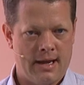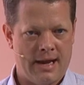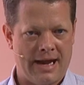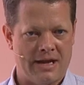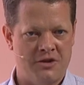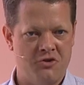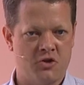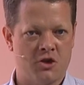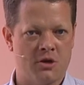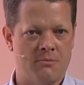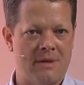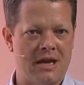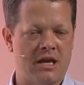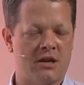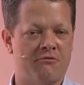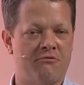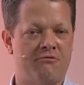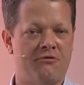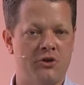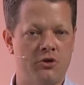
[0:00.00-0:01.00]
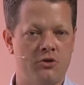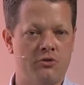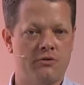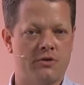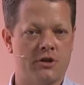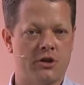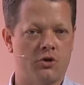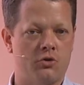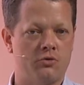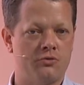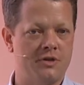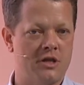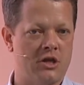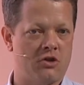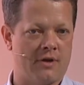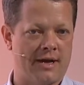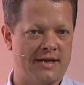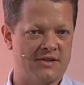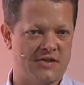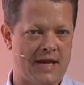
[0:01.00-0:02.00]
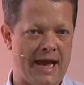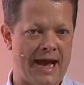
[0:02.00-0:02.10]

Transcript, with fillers: And you can make a view that only grants